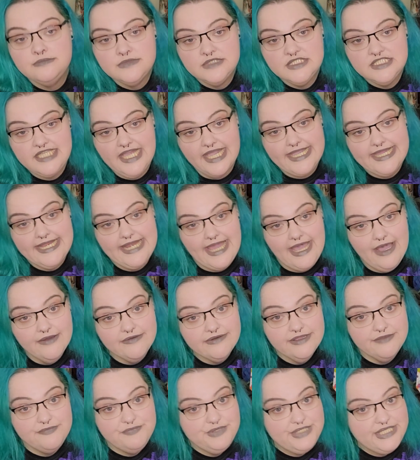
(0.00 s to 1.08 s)
check it
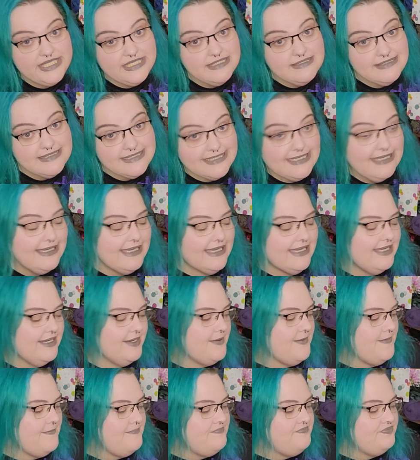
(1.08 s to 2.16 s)
out if you didn't see
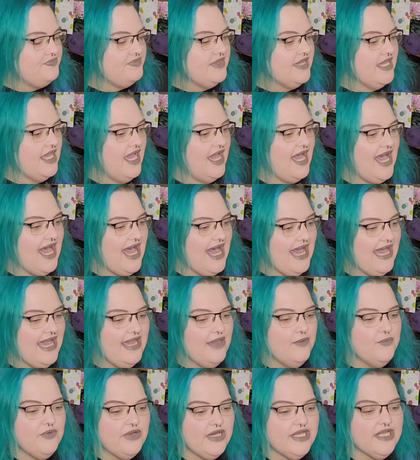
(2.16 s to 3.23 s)
it.
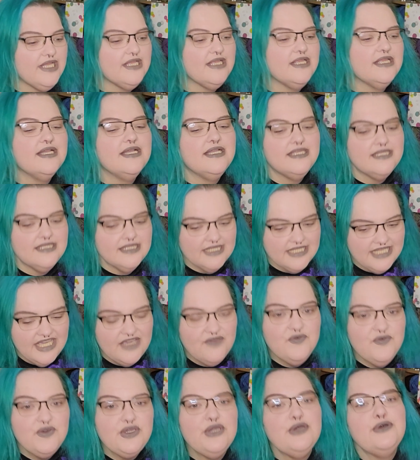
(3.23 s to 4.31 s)
I will
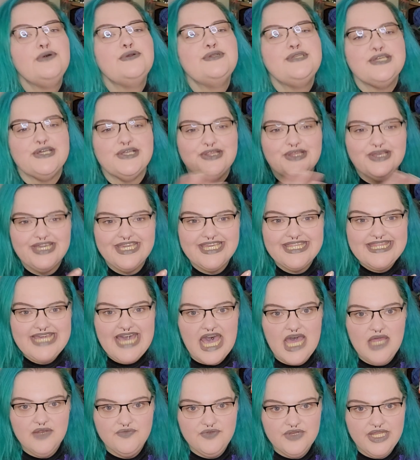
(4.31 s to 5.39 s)
leave you to look at
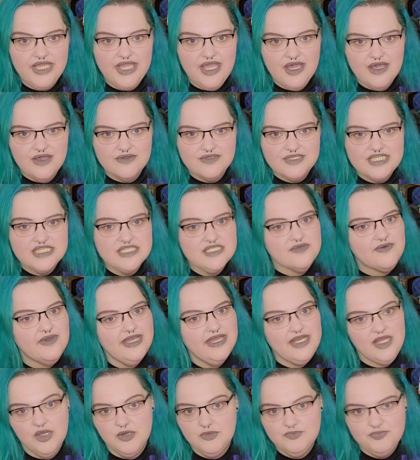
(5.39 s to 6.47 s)
that video just so I
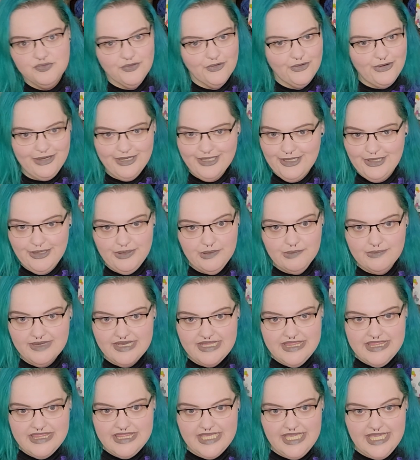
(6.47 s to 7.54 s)
don't bore you
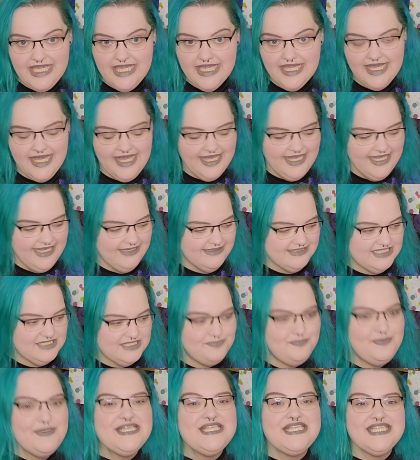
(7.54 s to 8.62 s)
with the
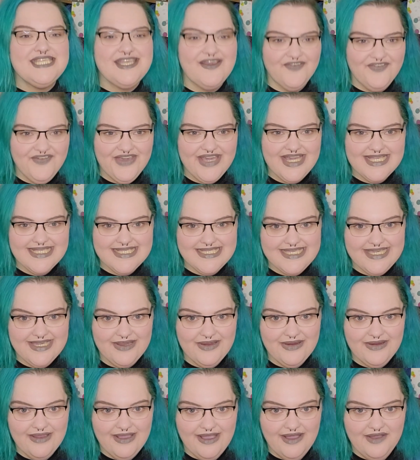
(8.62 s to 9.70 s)
specifics
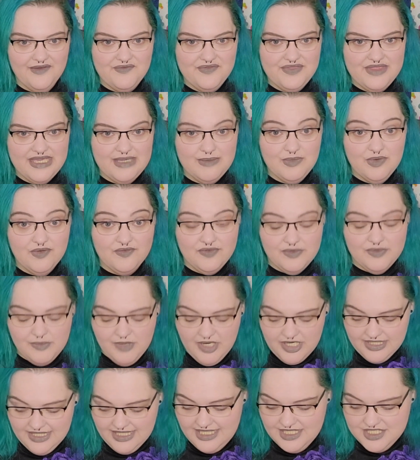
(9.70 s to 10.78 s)
here of the Movie
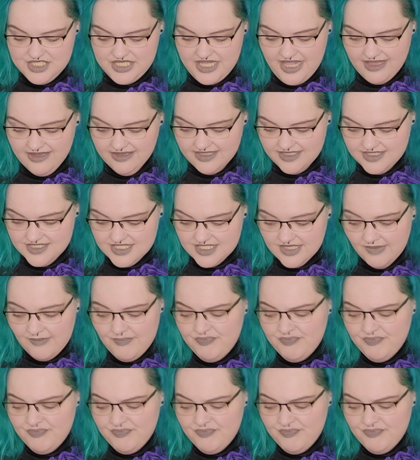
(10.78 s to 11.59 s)
Marquee challenge.